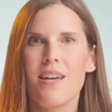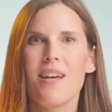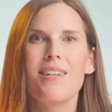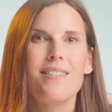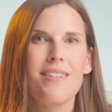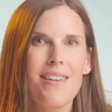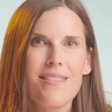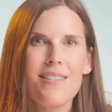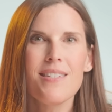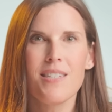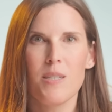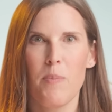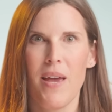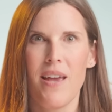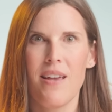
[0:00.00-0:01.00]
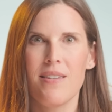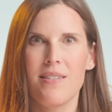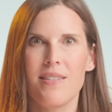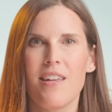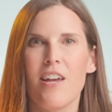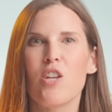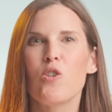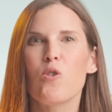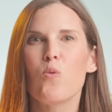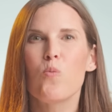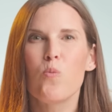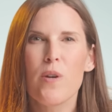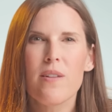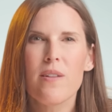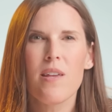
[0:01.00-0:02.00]
It's in this space that you'll
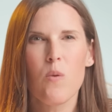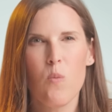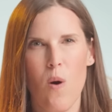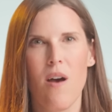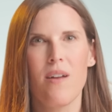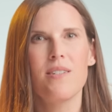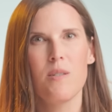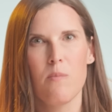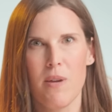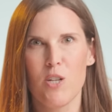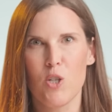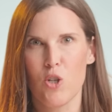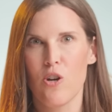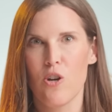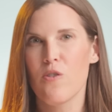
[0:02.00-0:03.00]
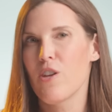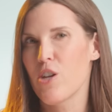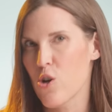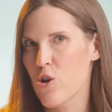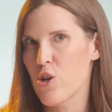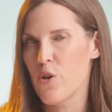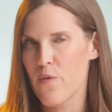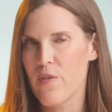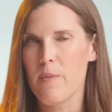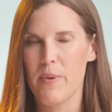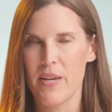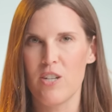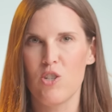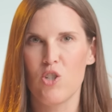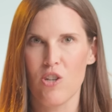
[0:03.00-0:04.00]
really want to make sure that your
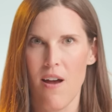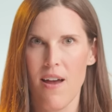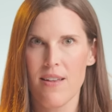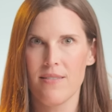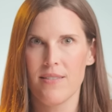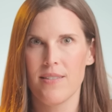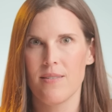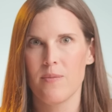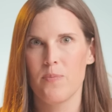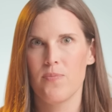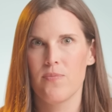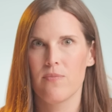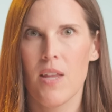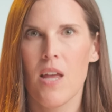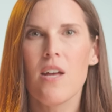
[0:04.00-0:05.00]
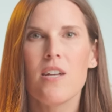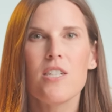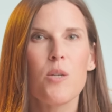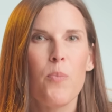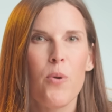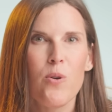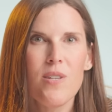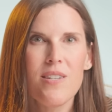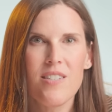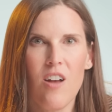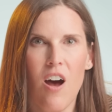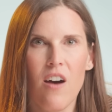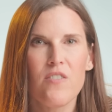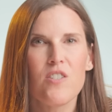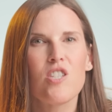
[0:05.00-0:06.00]
UVP shines. To pull this
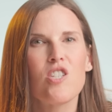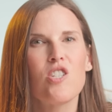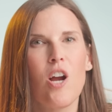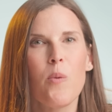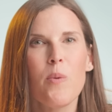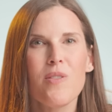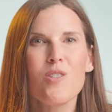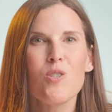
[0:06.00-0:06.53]
off, start with a